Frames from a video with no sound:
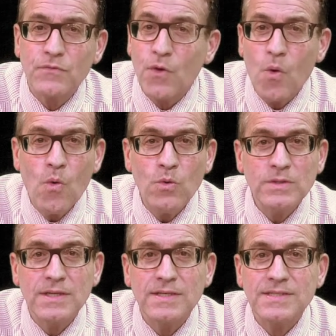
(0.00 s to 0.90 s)
for
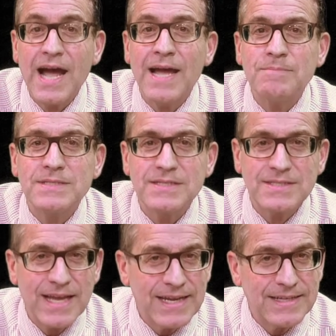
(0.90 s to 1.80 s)
old time's
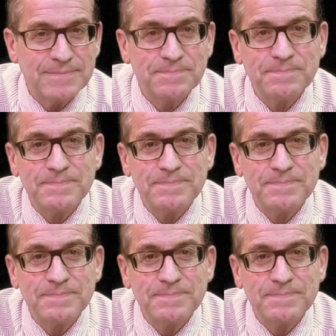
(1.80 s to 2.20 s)
sake.